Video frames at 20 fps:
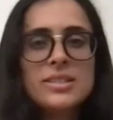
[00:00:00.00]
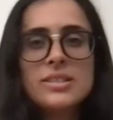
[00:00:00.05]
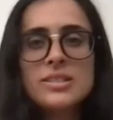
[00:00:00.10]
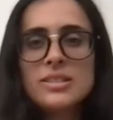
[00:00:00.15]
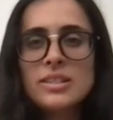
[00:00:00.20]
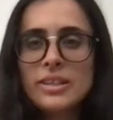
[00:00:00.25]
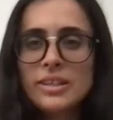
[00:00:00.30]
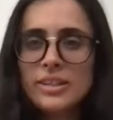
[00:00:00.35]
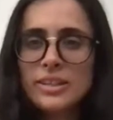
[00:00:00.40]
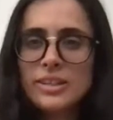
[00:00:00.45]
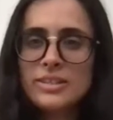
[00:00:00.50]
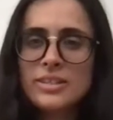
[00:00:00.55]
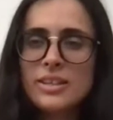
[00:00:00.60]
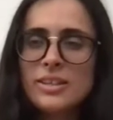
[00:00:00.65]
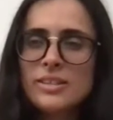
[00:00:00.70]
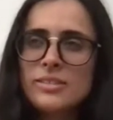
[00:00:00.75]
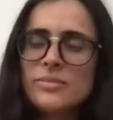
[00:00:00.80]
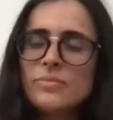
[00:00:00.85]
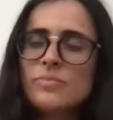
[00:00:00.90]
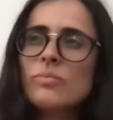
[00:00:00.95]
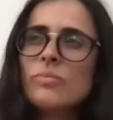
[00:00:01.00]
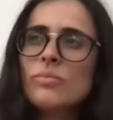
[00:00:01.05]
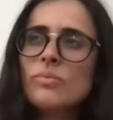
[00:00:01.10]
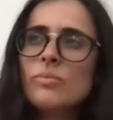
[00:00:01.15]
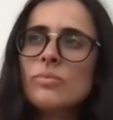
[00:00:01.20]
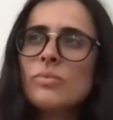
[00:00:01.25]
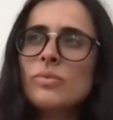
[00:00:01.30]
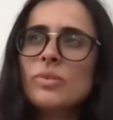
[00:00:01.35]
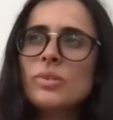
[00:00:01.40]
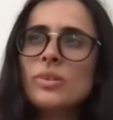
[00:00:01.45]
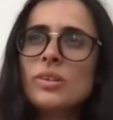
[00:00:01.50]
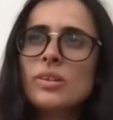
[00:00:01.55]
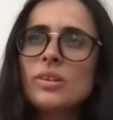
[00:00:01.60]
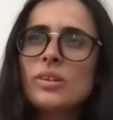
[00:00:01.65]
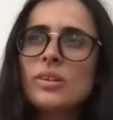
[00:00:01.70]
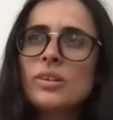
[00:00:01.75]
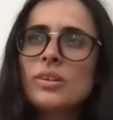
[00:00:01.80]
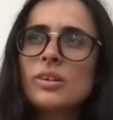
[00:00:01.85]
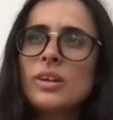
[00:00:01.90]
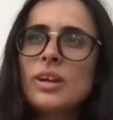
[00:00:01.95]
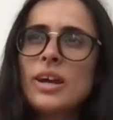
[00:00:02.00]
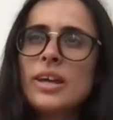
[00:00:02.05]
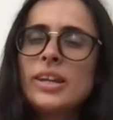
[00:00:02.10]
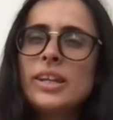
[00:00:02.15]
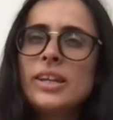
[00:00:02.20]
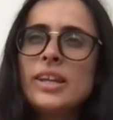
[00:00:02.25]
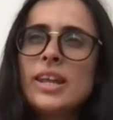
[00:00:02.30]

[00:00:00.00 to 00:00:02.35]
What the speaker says: is there any